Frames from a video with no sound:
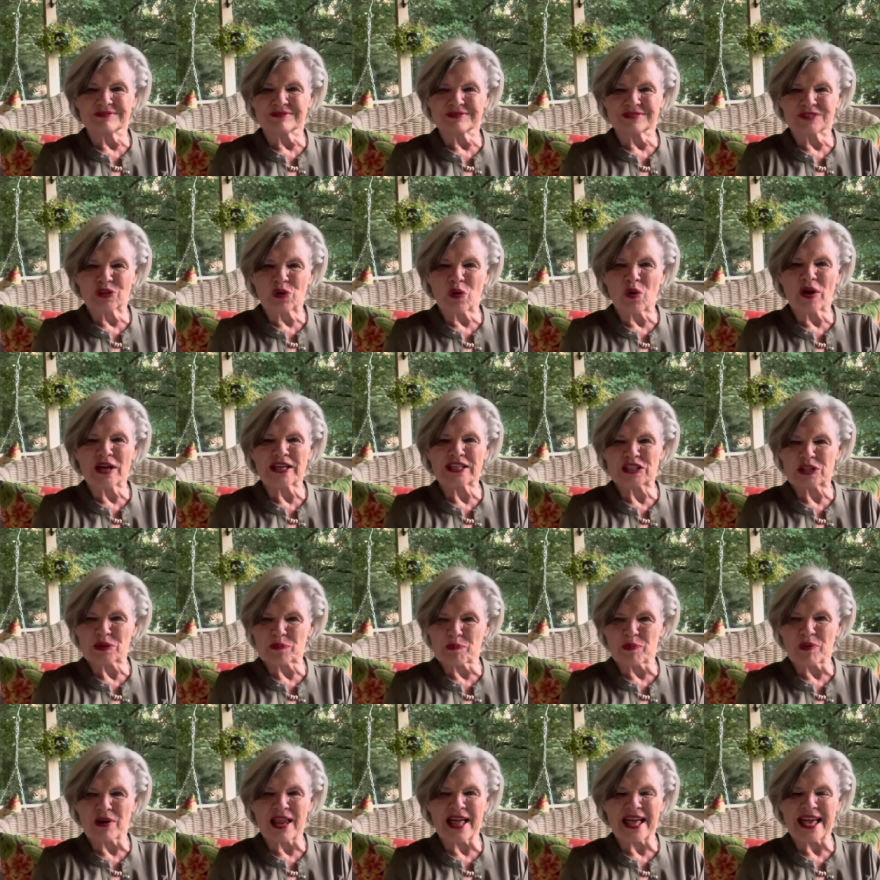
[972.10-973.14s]
going to
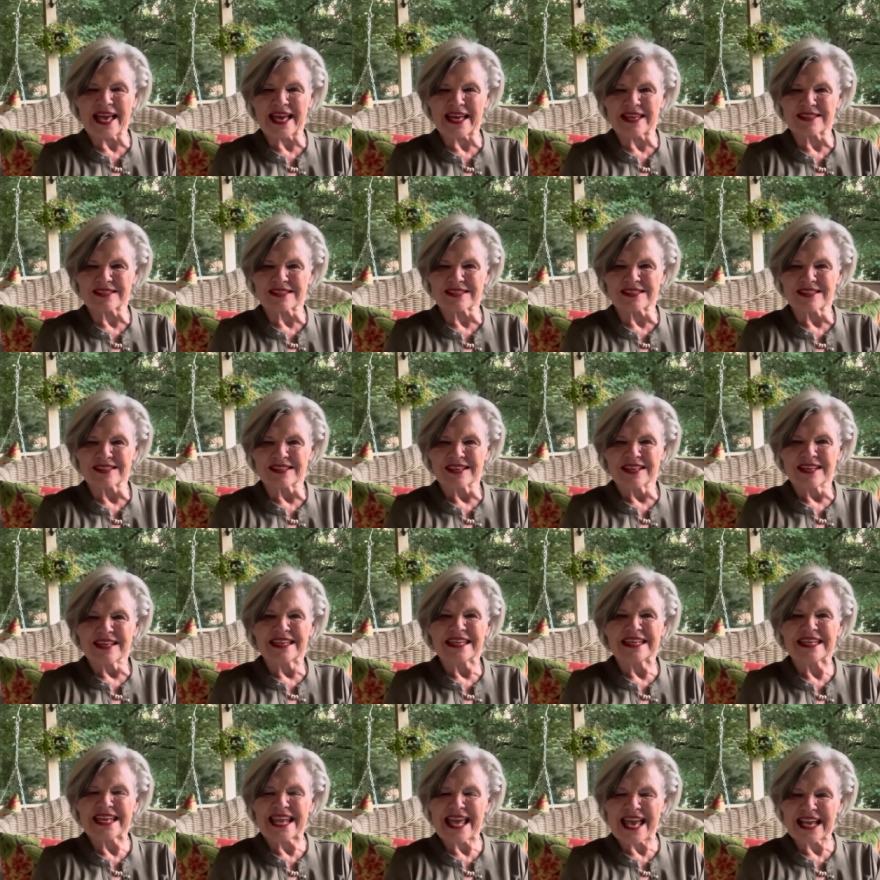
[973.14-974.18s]
plant
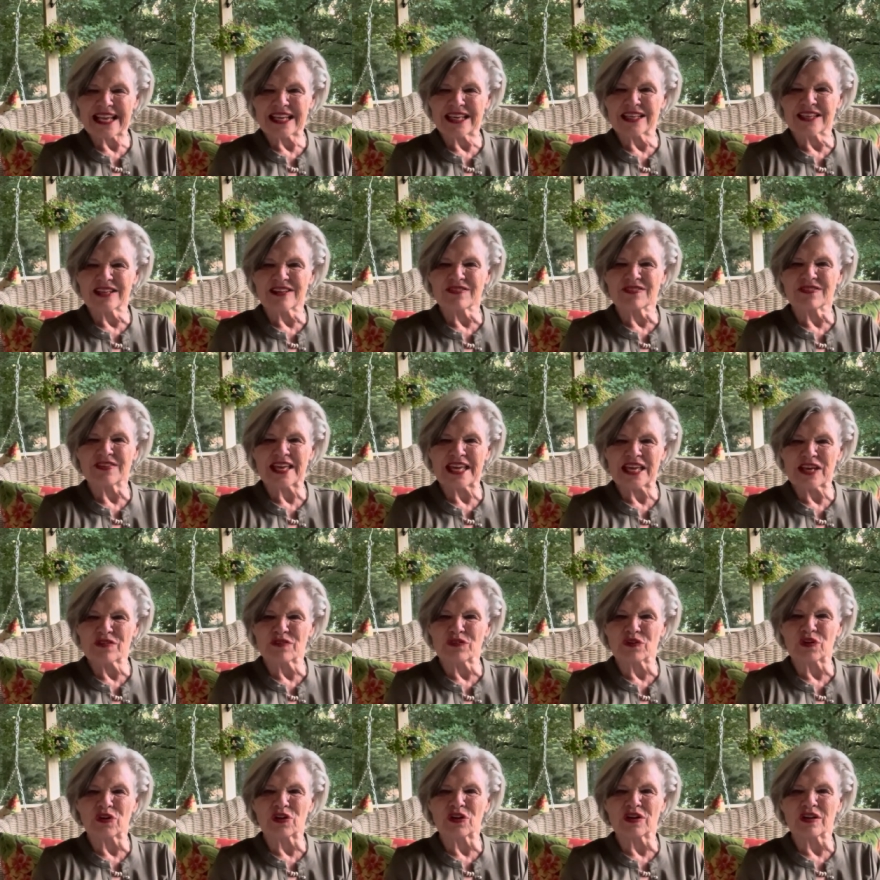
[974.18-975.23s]
negative,
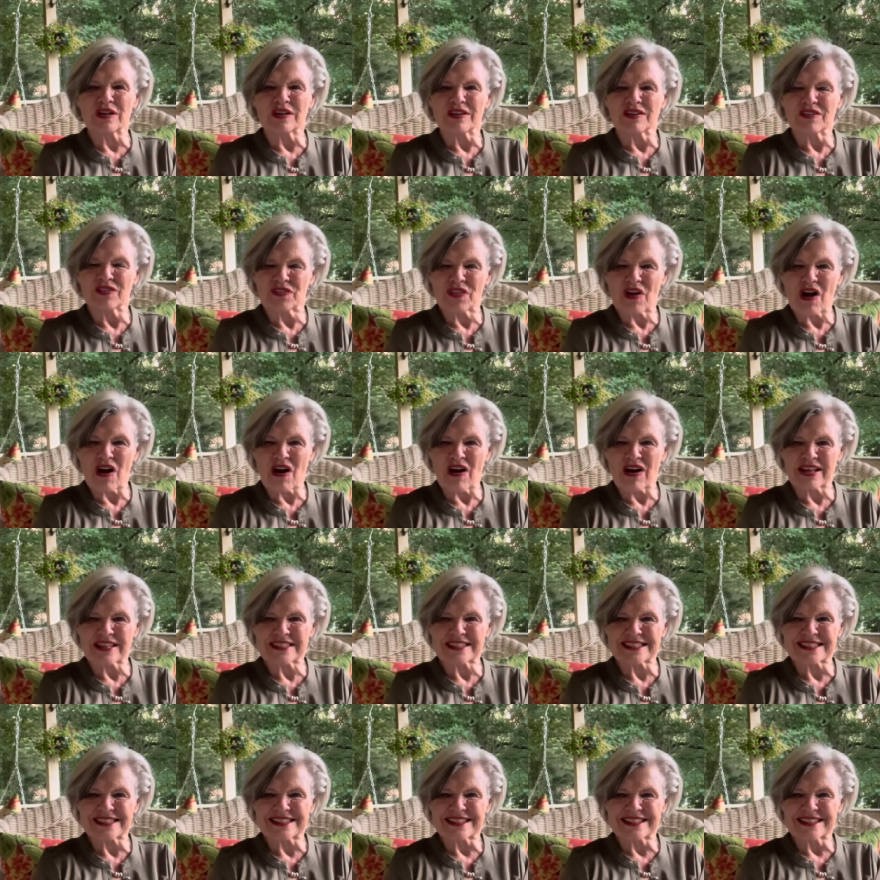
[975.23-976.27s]
evil
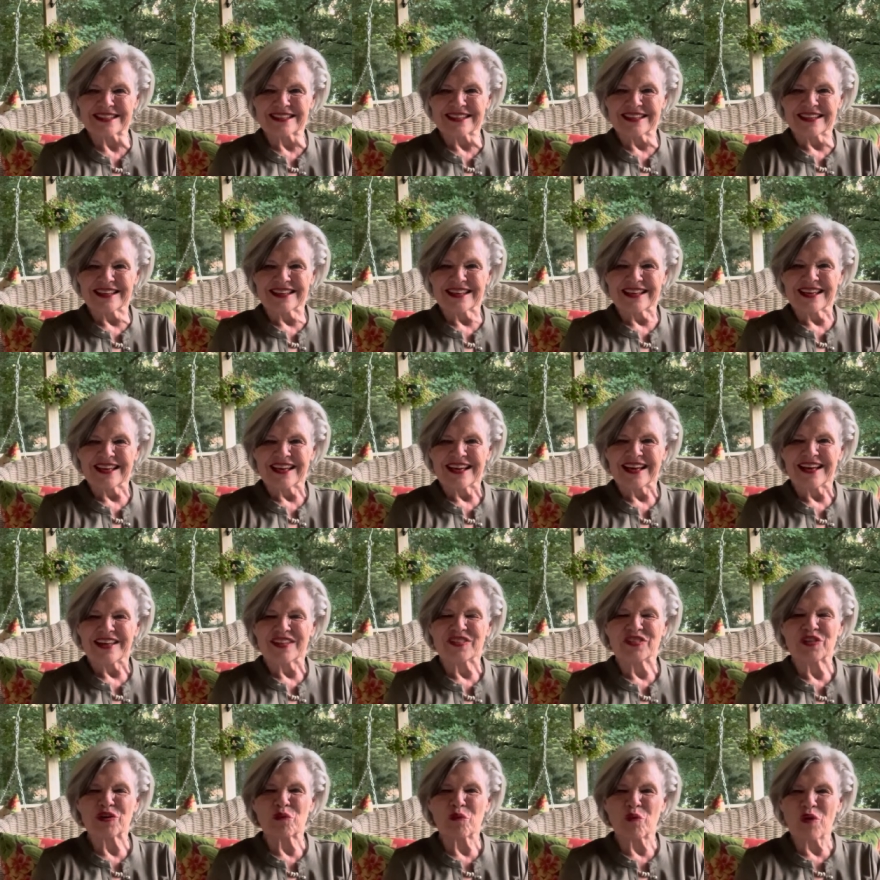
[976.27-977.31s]
thoughts,
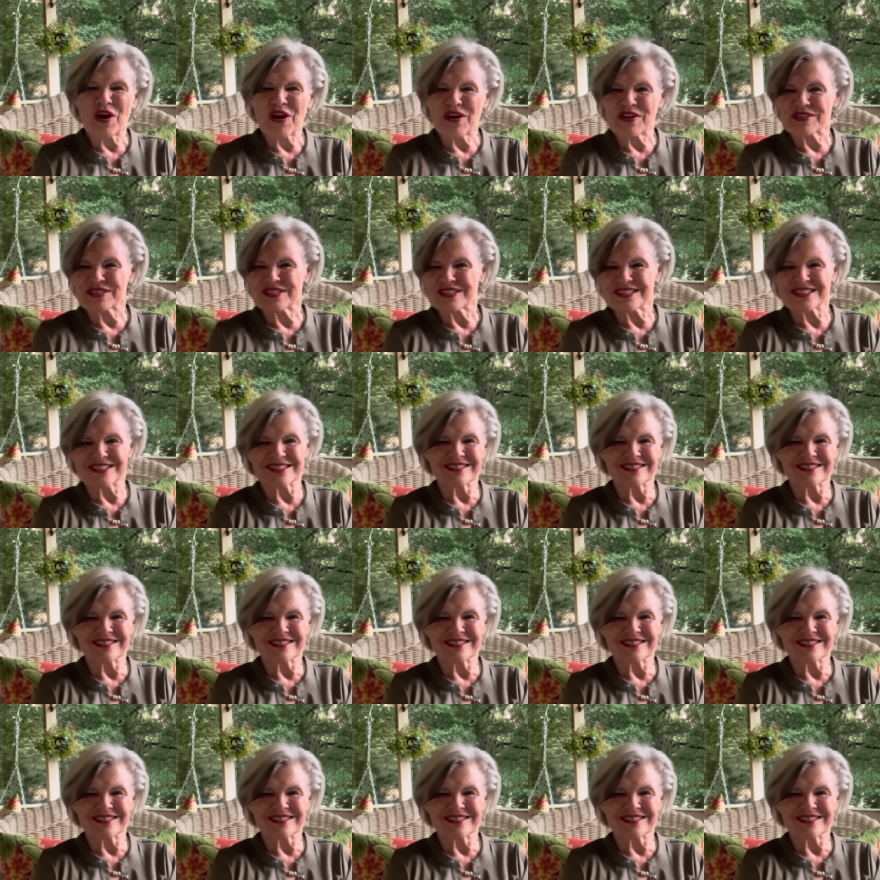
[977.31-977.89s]
the worst,